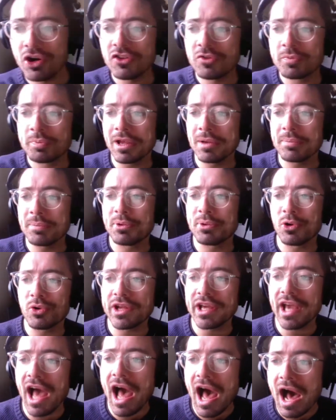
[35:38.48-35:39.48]
has been
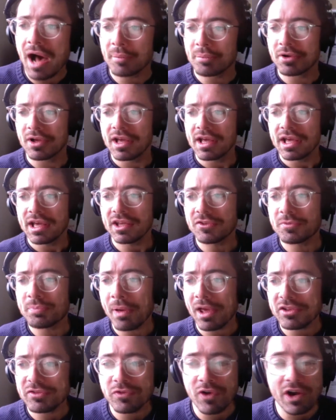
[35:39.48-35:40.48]
building up his
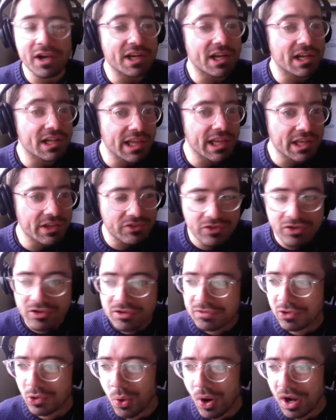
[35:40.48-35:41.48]
best friend Clint
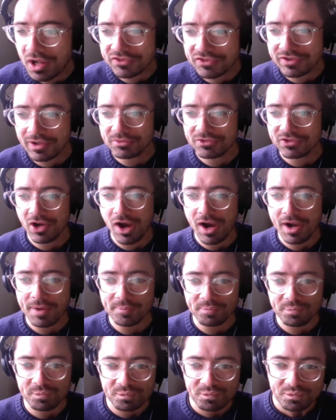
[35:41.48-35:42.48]
for quite some
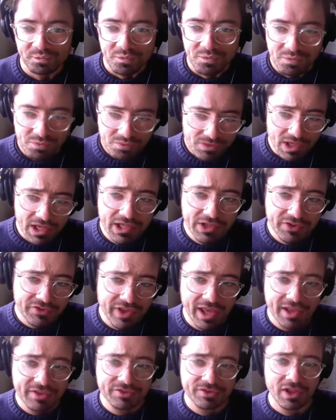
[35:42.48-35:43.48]
time. He
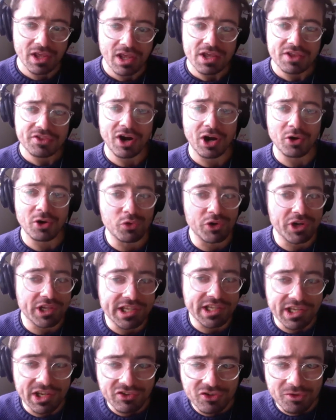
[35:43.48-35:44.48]
says that I
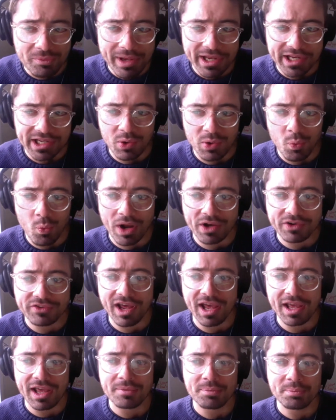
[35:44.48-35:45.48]
really need to meet him one
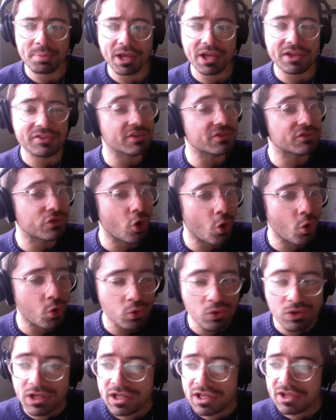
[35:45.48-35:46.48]
day because he's
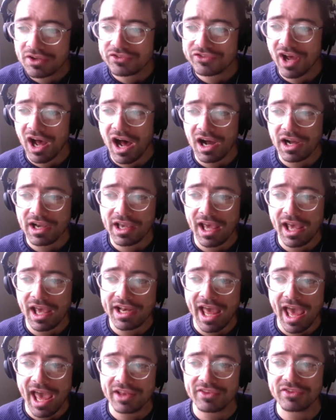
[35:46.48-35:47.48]
tall, dark, and
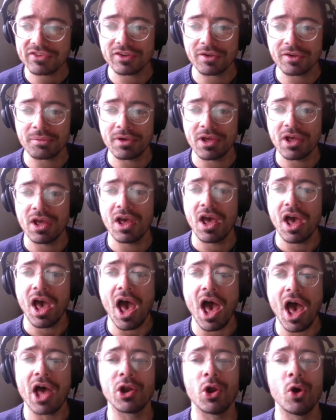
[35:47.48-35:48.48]
handsome,
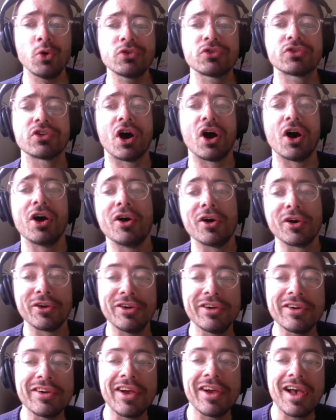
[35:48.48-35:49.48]
and also
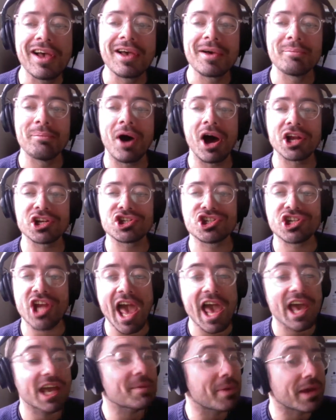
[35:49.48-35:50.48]
might
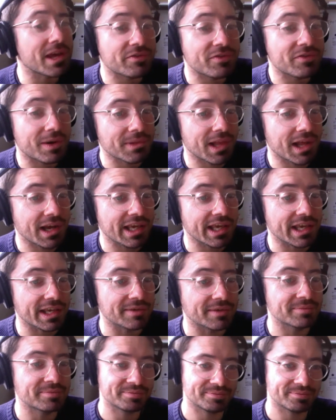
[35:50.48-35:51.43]
shag me if I'm lucky.